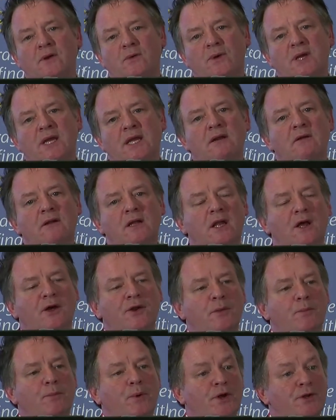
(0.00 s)
We hear a lot
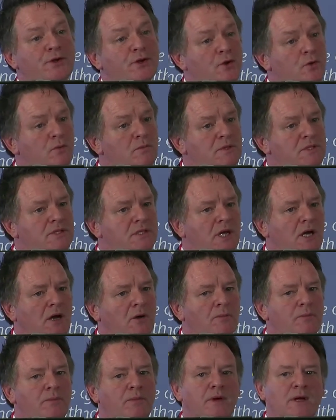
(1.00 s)
about home as the
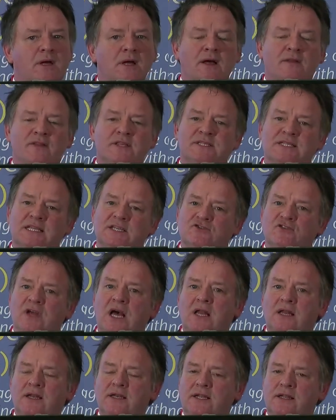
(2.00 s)
hub the
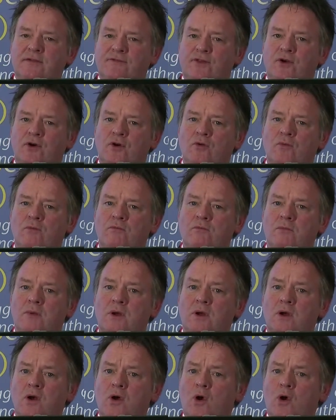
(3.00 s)
centrality of the home.